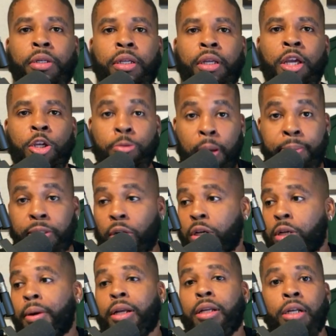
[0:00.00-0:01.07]
You may be talking
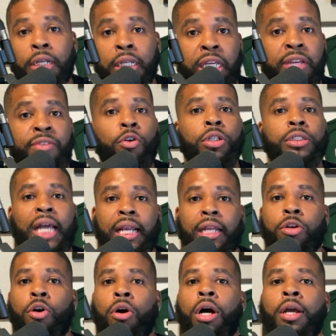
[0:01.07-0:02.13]
about an Aleve or a
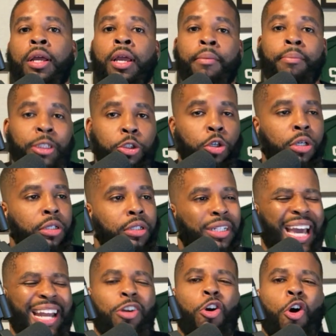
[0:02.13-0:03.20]
Tylenol, but you're
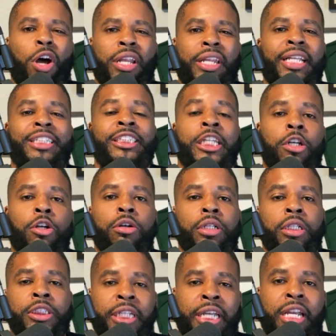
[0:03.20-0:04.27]
kind of calling it
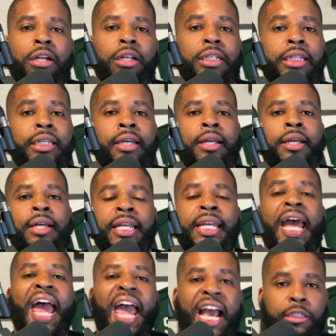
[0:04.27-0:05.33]
generically an
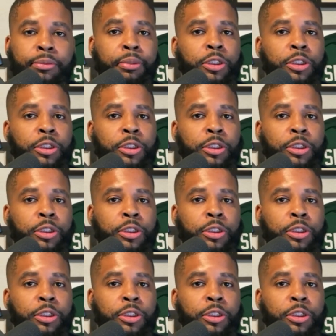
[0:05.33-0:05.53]
aspirin.